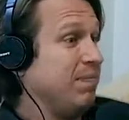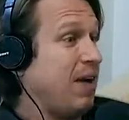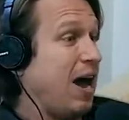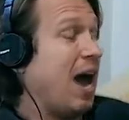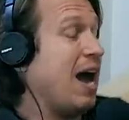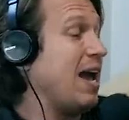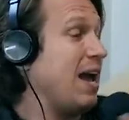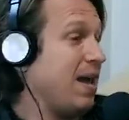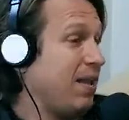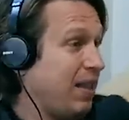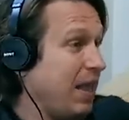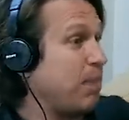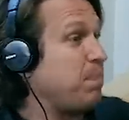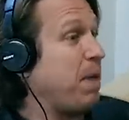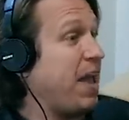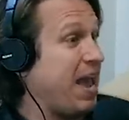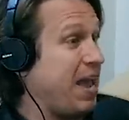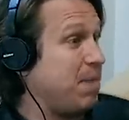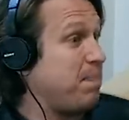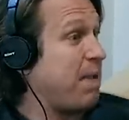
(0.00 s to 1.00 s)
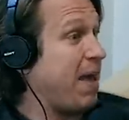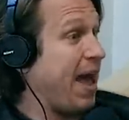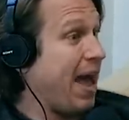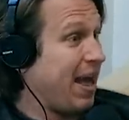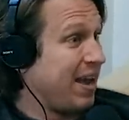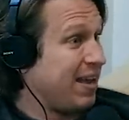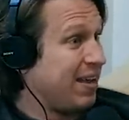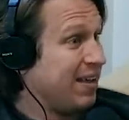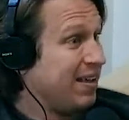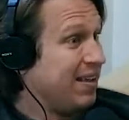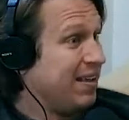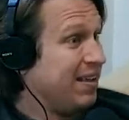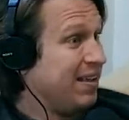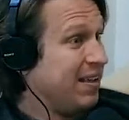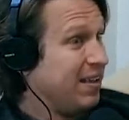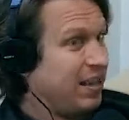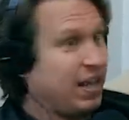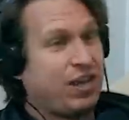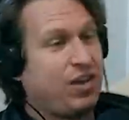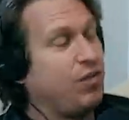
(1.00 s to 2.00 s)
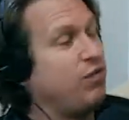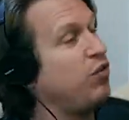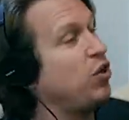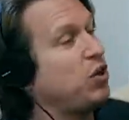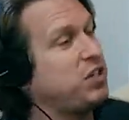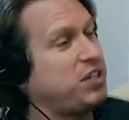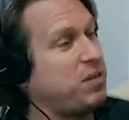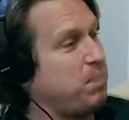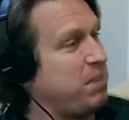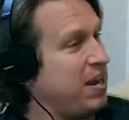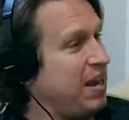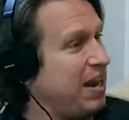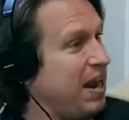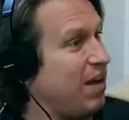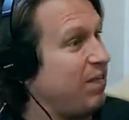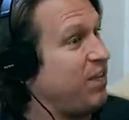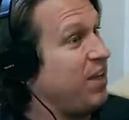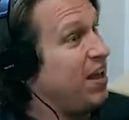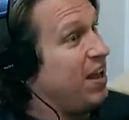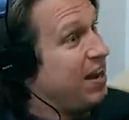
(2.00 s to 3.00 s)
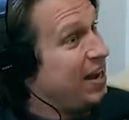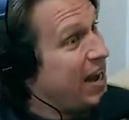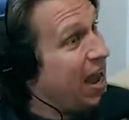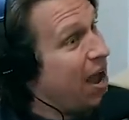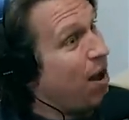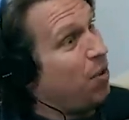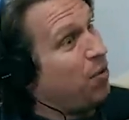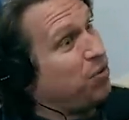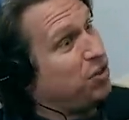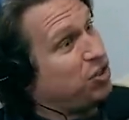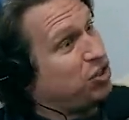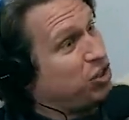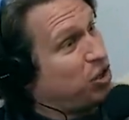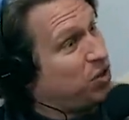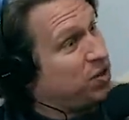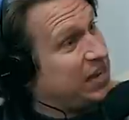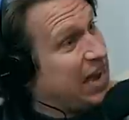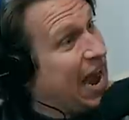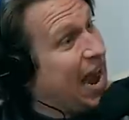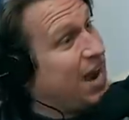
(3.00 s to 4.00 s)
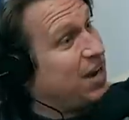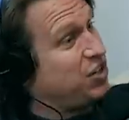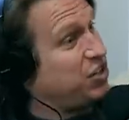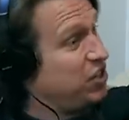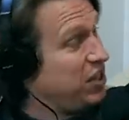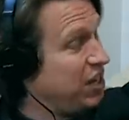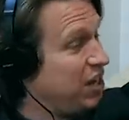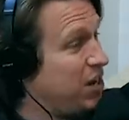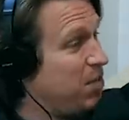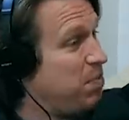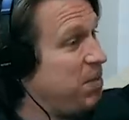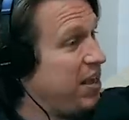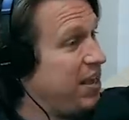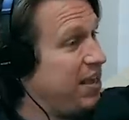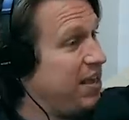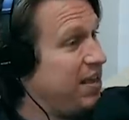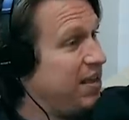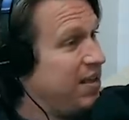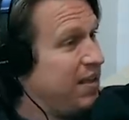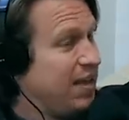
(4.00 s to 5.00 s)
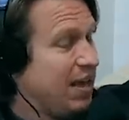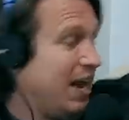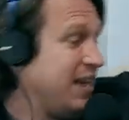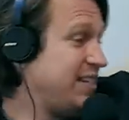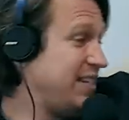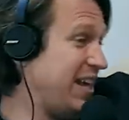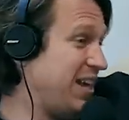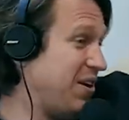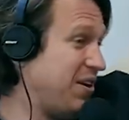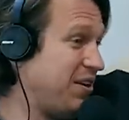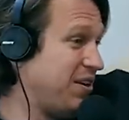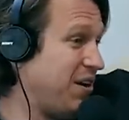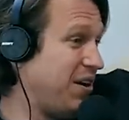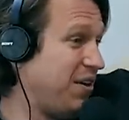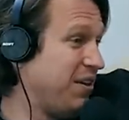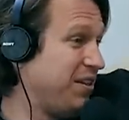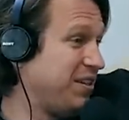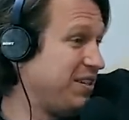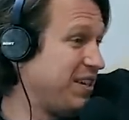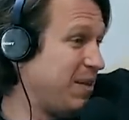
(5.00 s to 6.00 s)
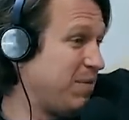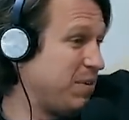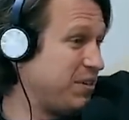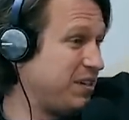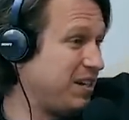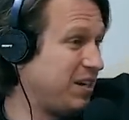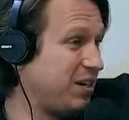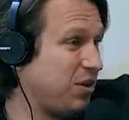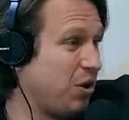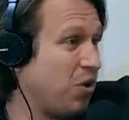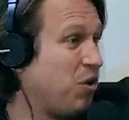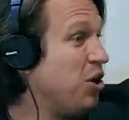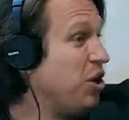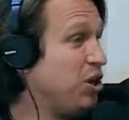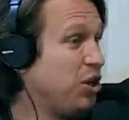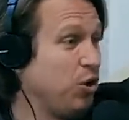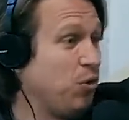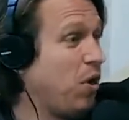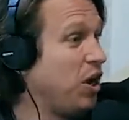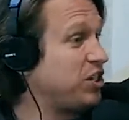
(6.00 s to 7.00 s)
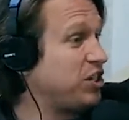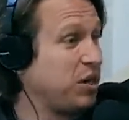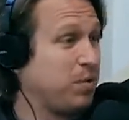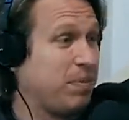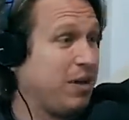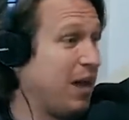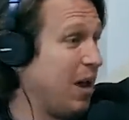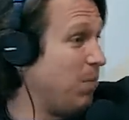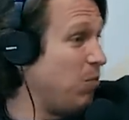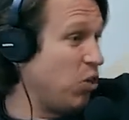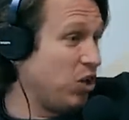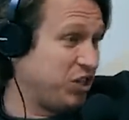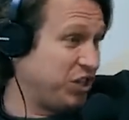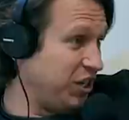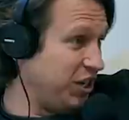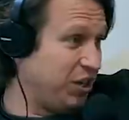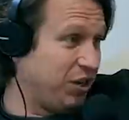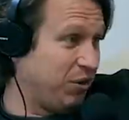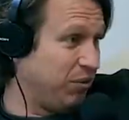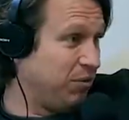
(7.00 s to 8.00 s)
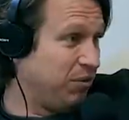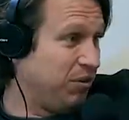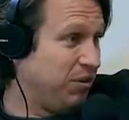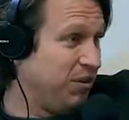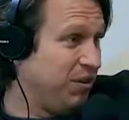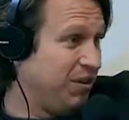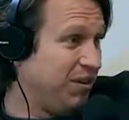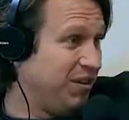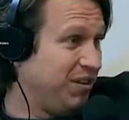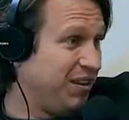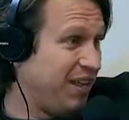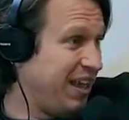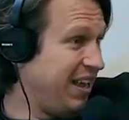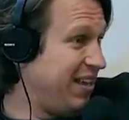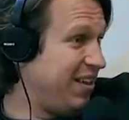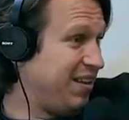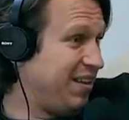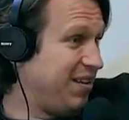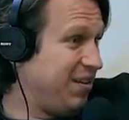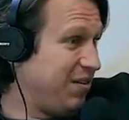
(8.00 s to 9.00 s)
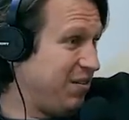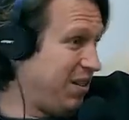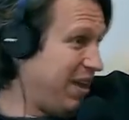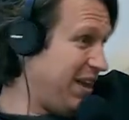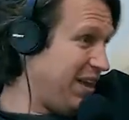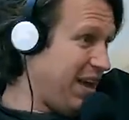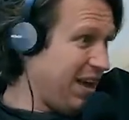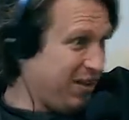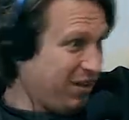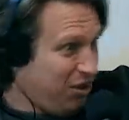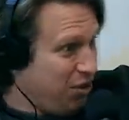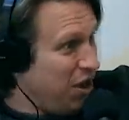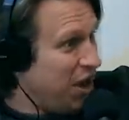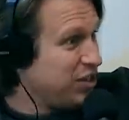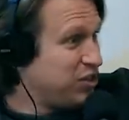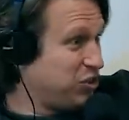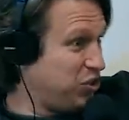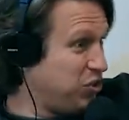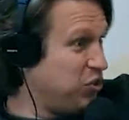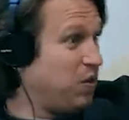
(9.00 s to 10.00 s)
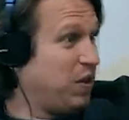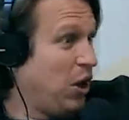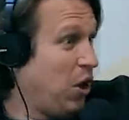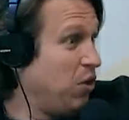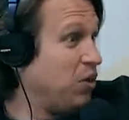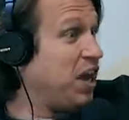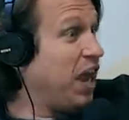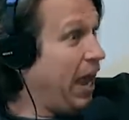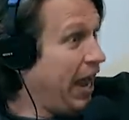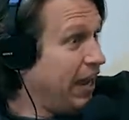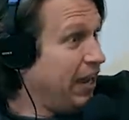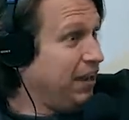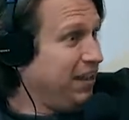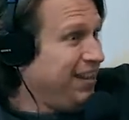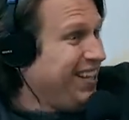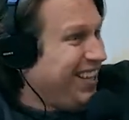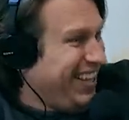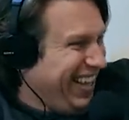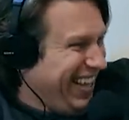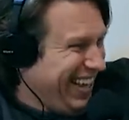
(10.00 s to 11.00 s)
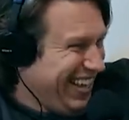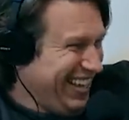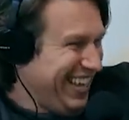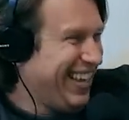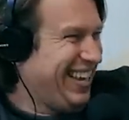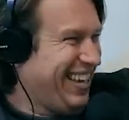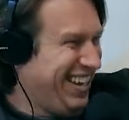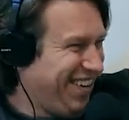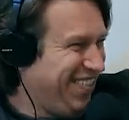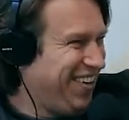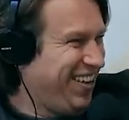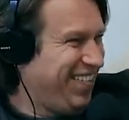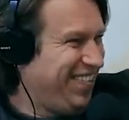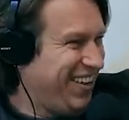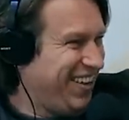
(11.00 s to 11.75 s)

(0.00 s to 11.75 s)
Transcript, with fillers: I, like, pay it back. Right. Like, you've looked at me enough. Now the show is actually going to be, and I say it all the time on stage, I go, you're watching me, I'm watching you. Yeah. Like you guys are doing okay. Yeah. like, you know what I